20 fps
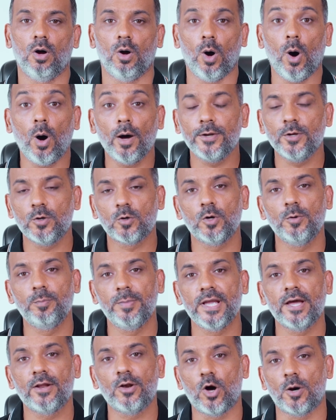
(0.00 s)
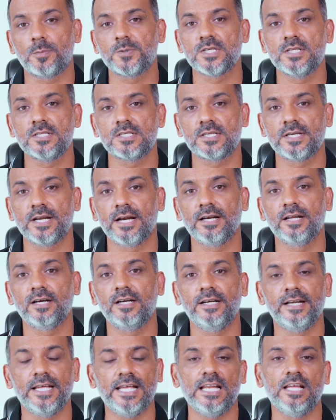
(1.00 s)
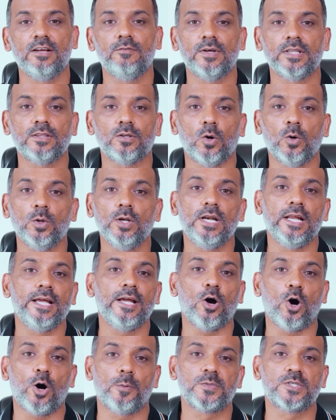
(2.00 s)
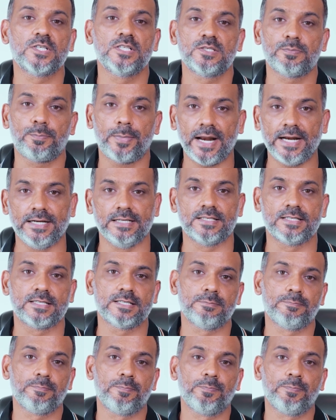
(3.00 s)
or you could be an options trader dealing with only option spreads.